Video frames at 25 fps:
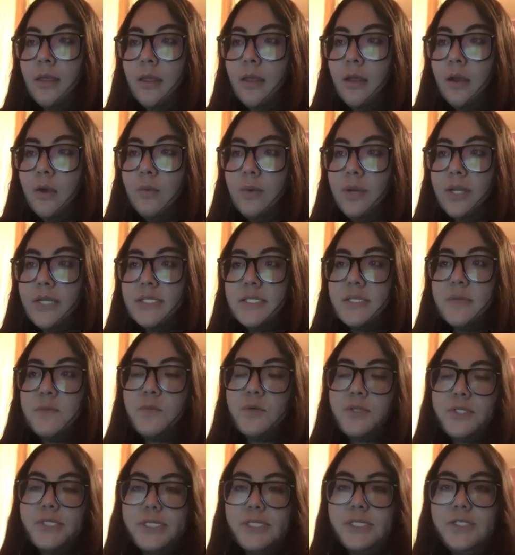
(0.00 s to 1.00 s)
What is the
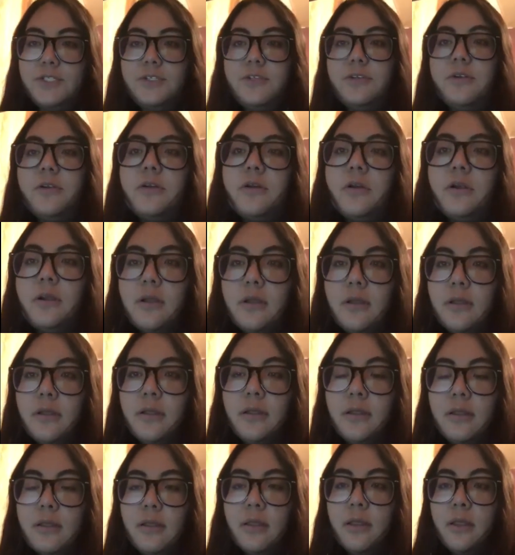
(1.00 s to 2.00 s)
procedure?
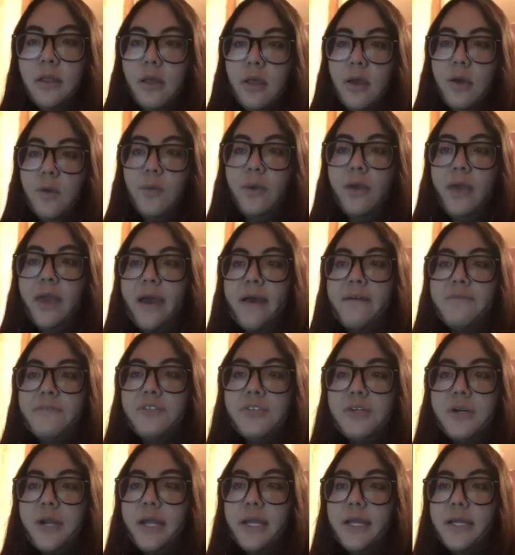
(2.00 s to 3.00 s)
We have
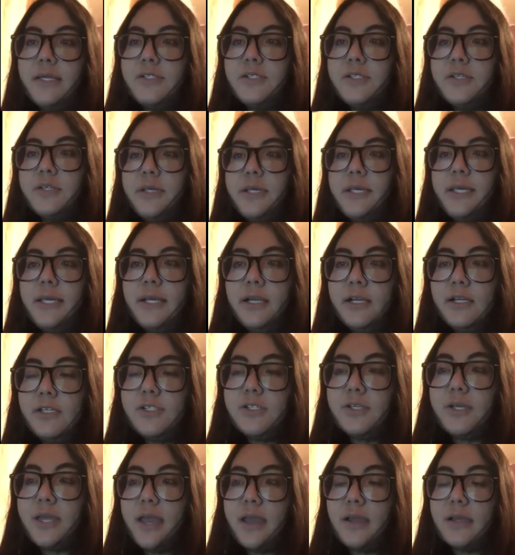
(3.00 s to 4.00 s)
tried here to
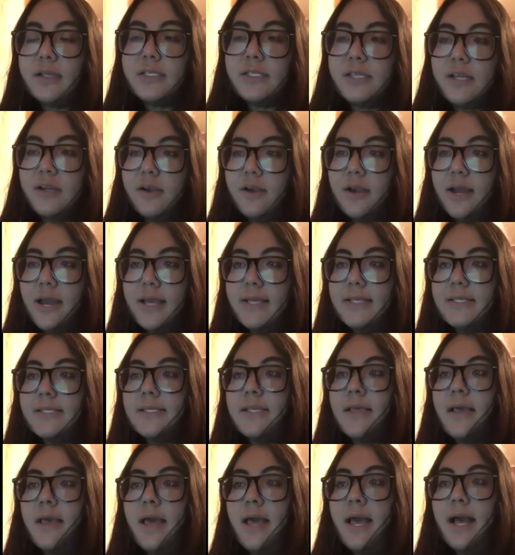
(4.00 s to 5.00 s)
characterize
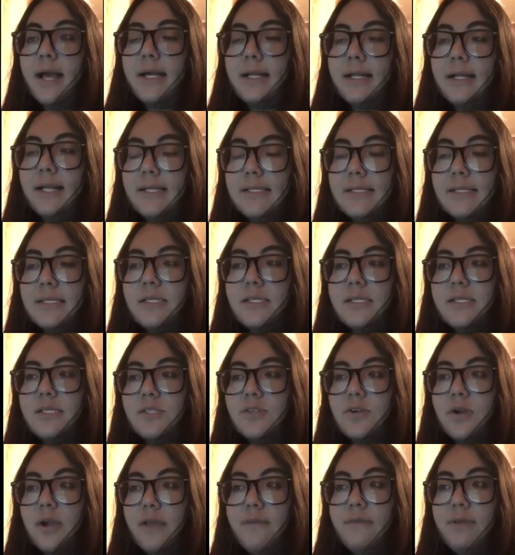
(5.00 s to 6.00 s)
a class as
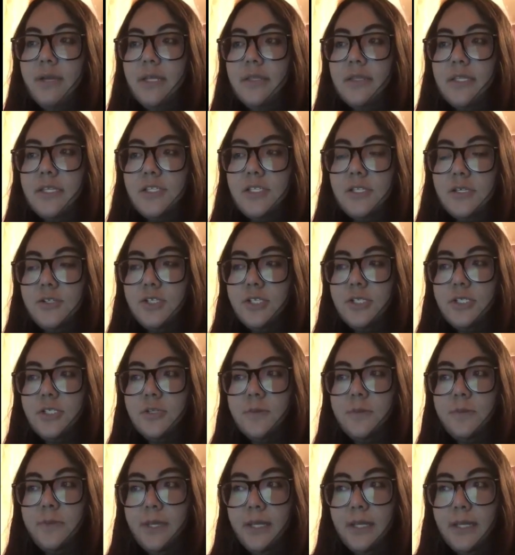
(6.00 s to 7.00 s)
described in the
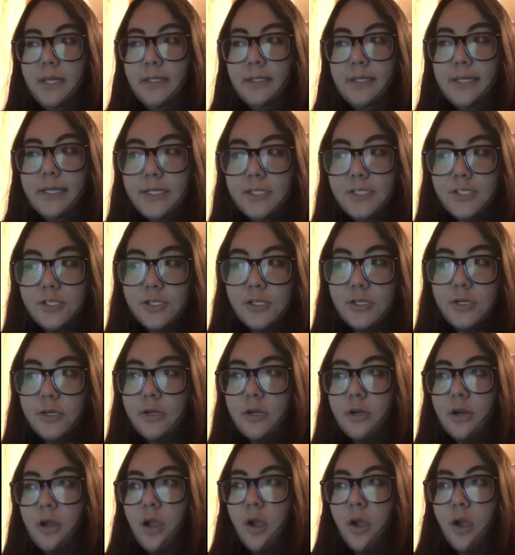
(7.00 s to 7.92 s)
Suggestopedia literature